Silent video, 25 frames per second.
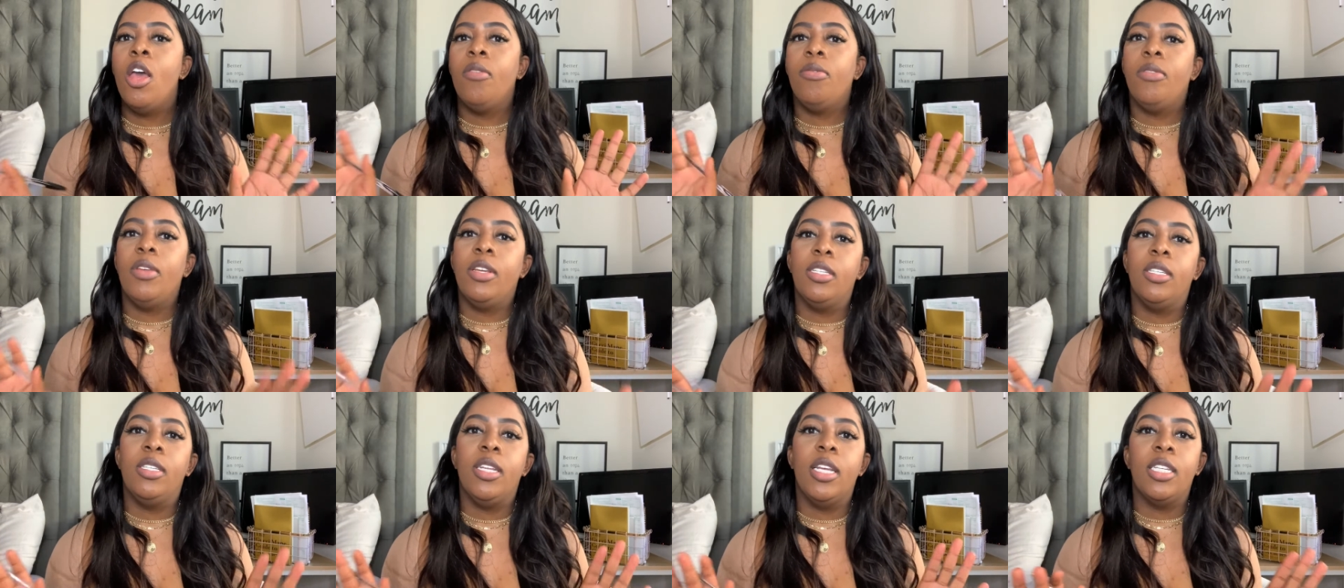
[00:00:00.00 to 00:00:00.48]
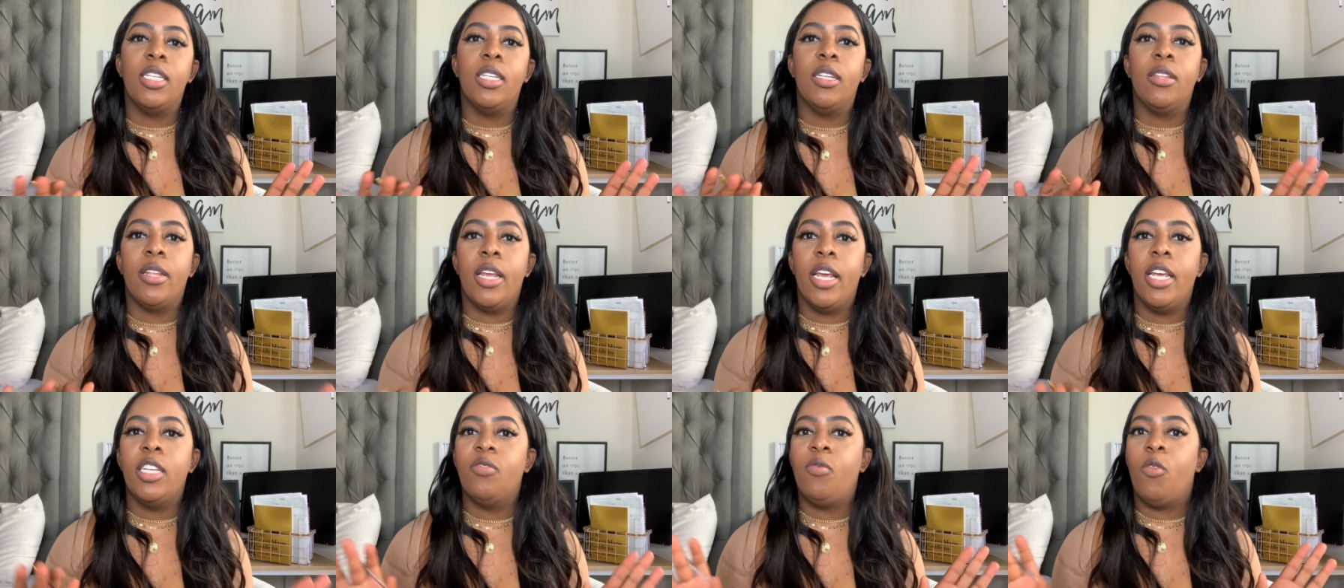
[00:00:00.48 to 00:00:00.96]
this, this, and
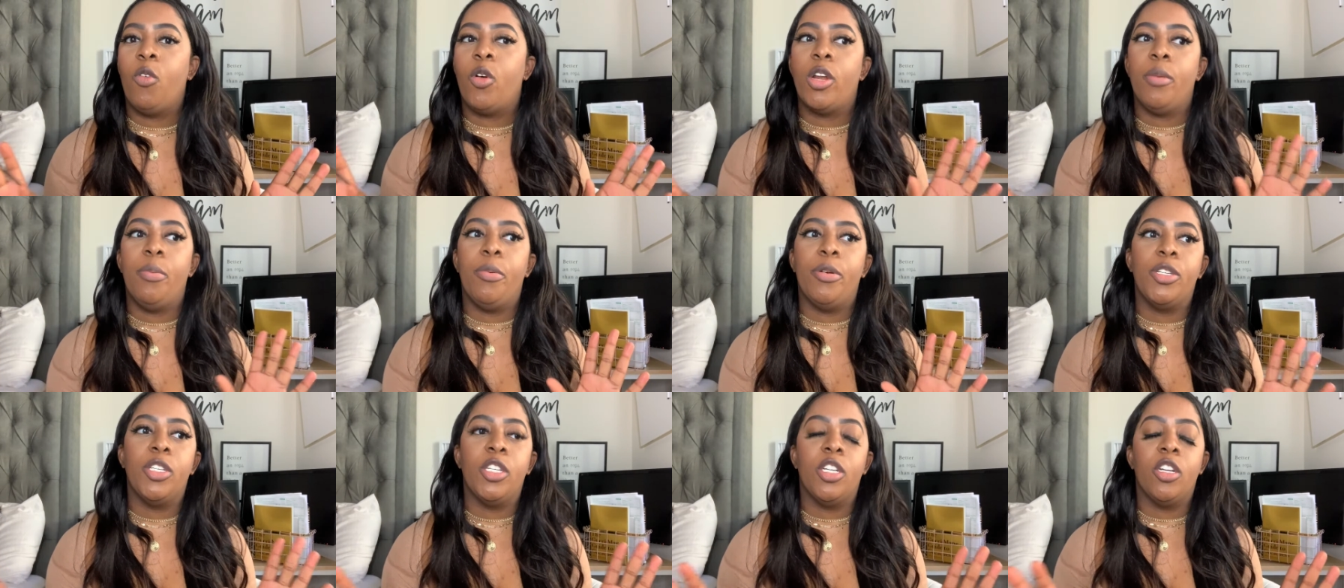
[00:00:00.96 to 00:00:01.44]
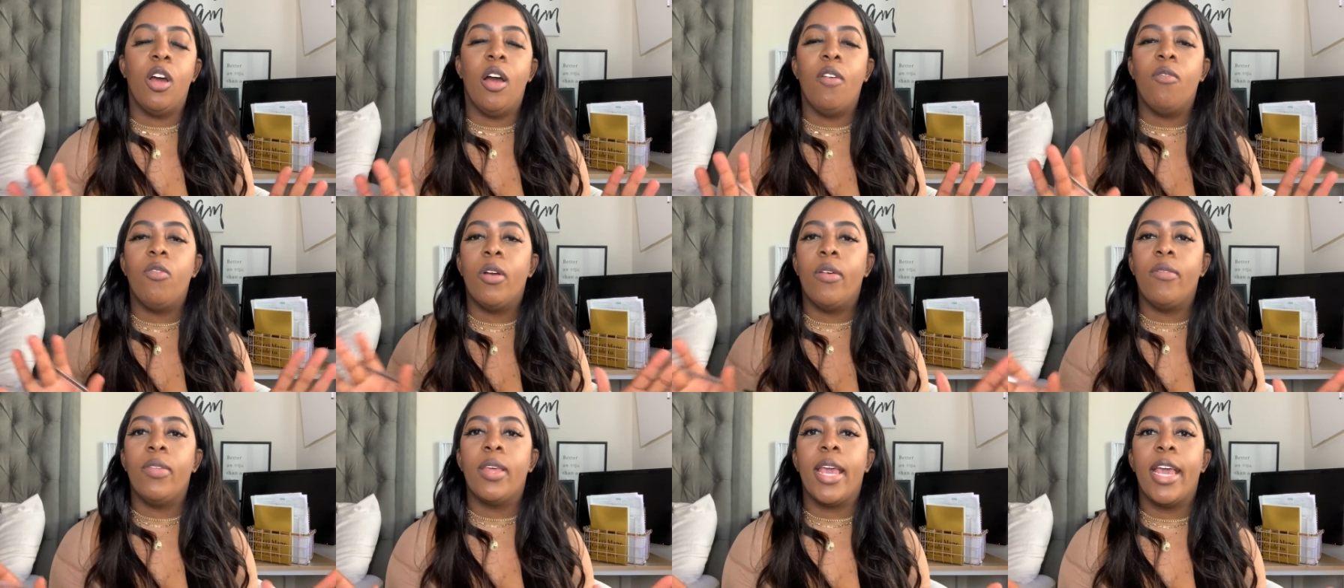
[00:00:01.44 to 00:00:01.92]
this, 40% off,
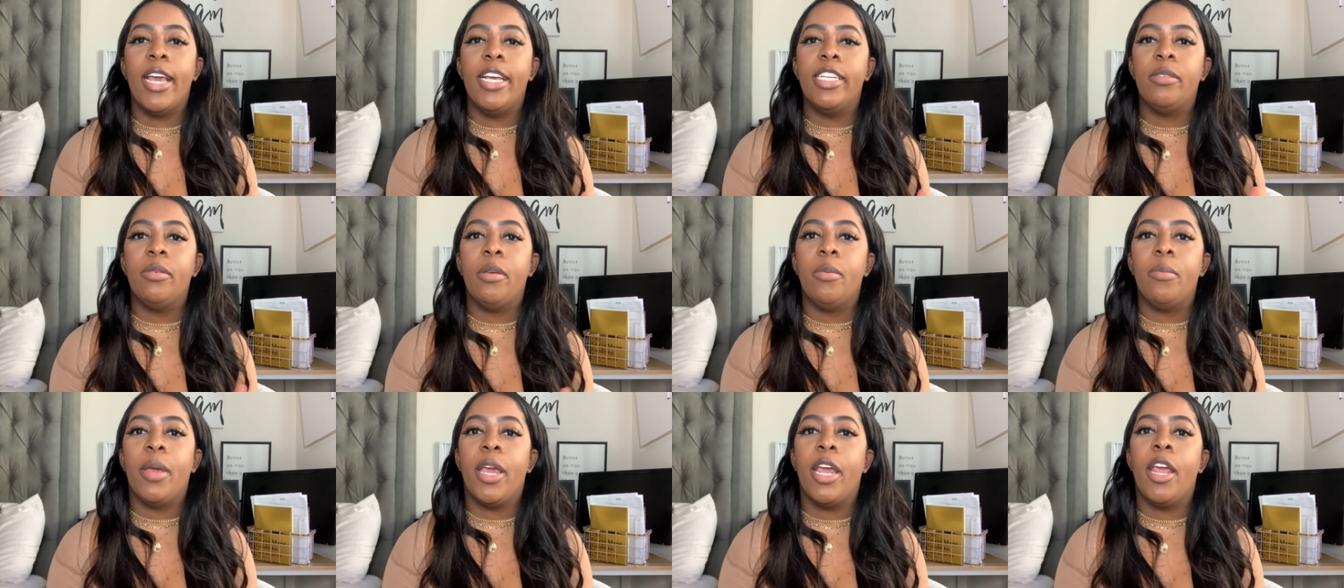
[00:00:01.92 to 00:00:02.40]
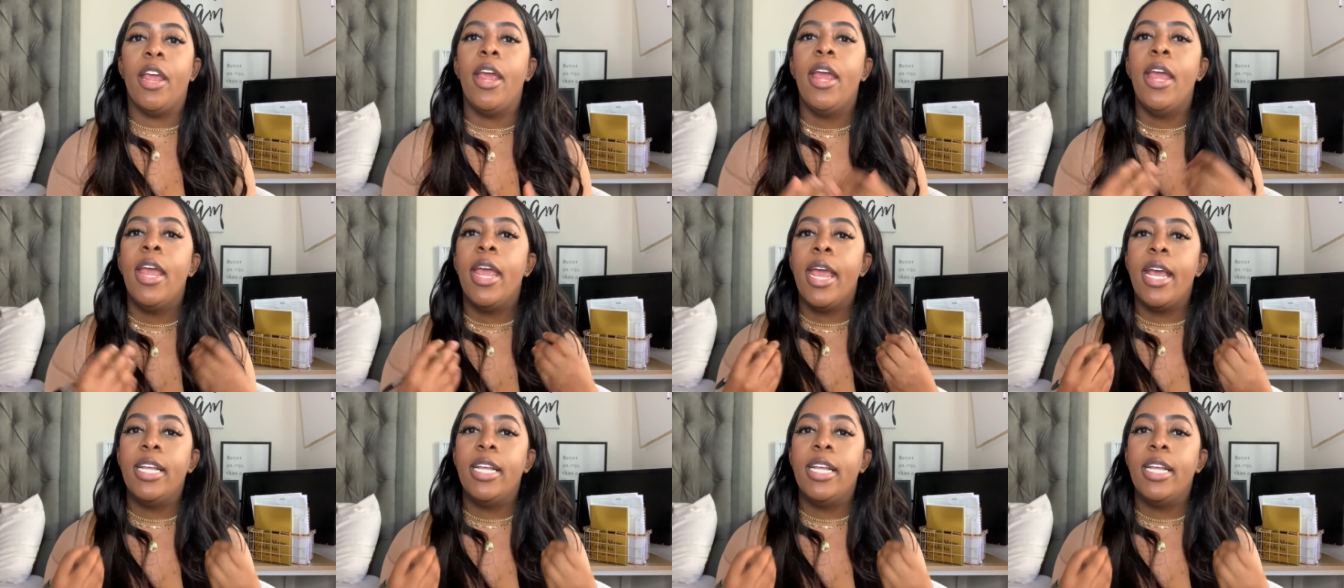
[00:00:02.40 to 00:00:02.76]
whatever the case may be.